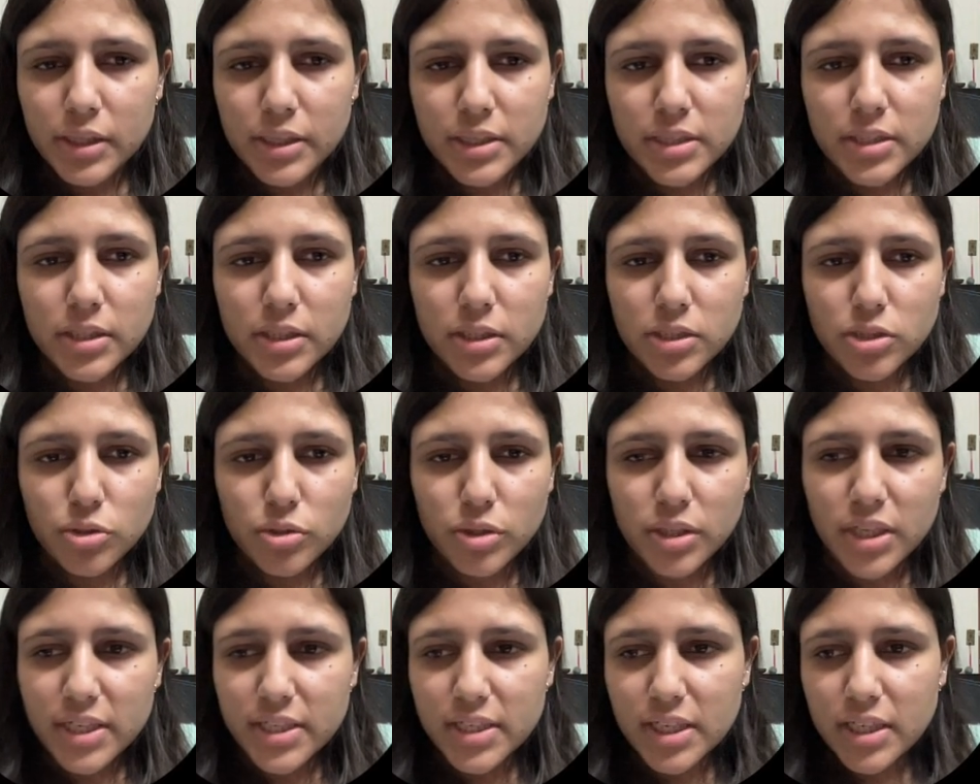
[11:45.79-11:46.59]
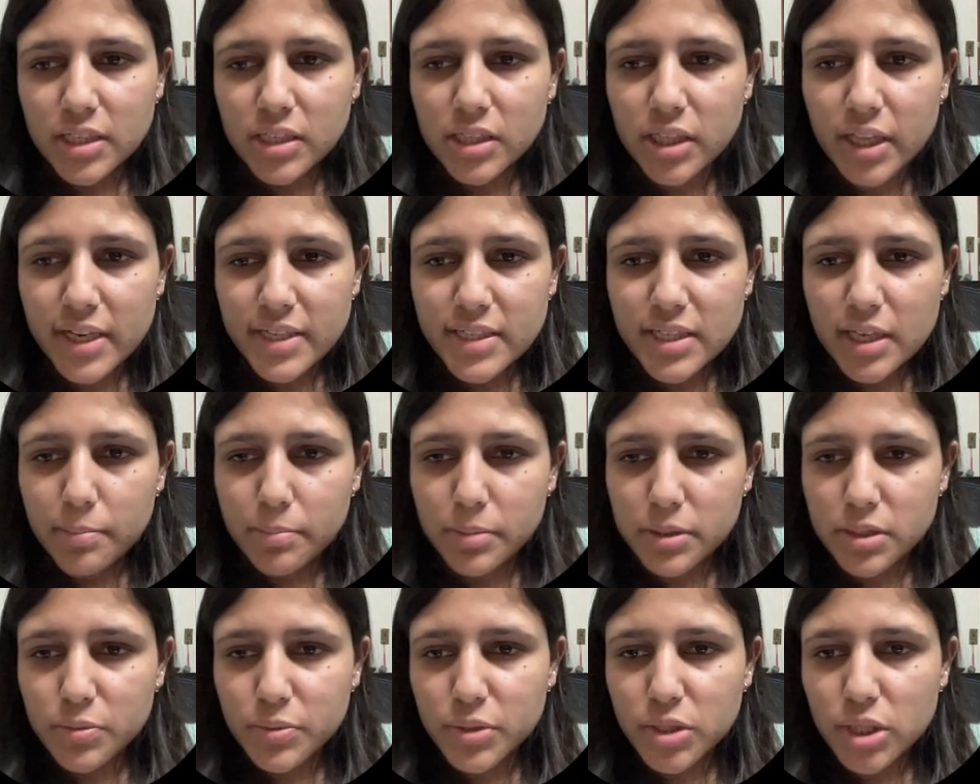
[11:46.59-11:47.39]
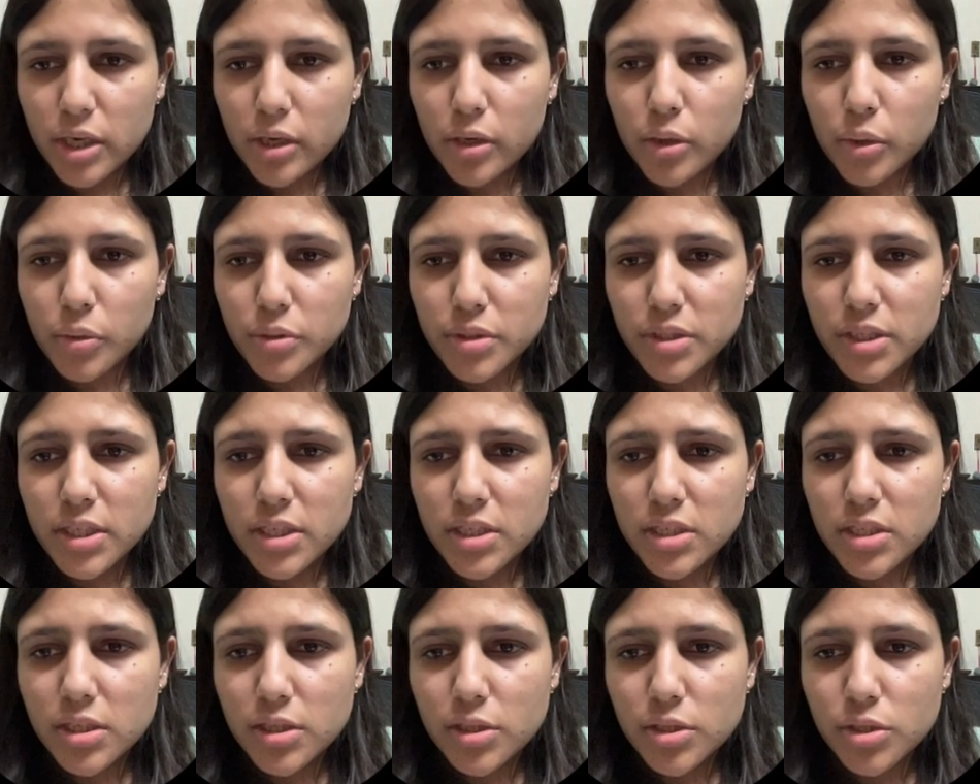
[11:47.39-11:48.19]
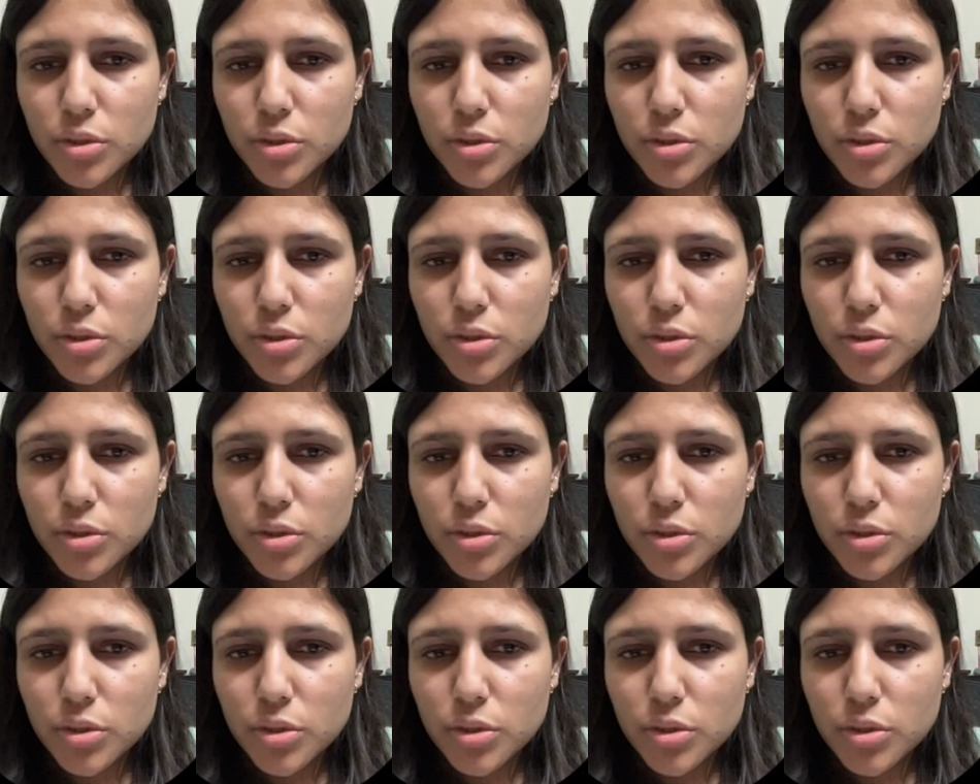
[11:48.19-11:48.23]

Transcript: is so these are the 3 samples which are closest.